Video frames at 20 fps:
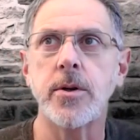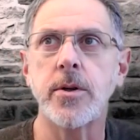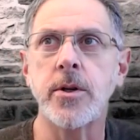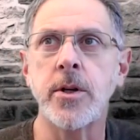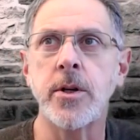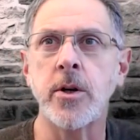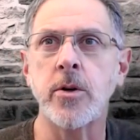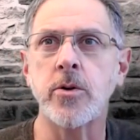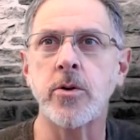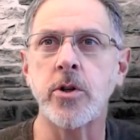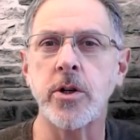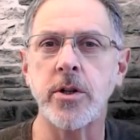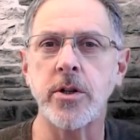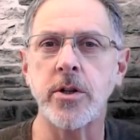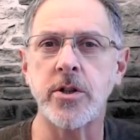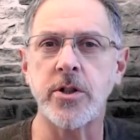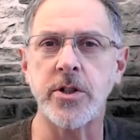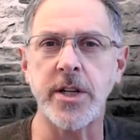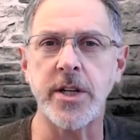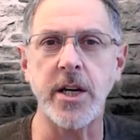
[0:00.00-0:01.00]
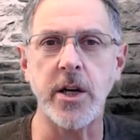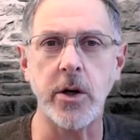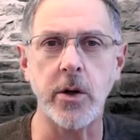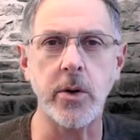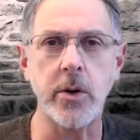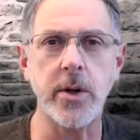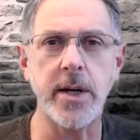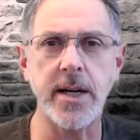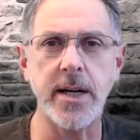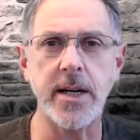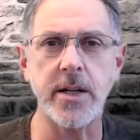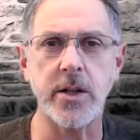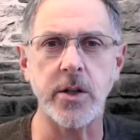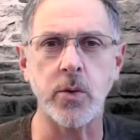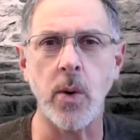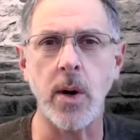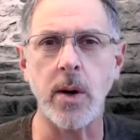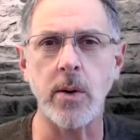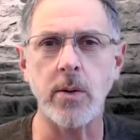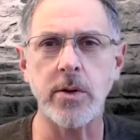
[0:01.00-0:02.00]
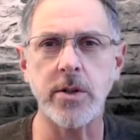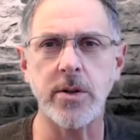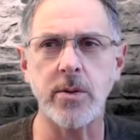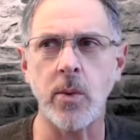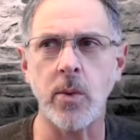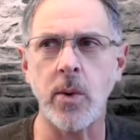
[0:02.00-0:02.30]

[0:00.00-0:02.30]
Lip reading: you know, to see who it is, what was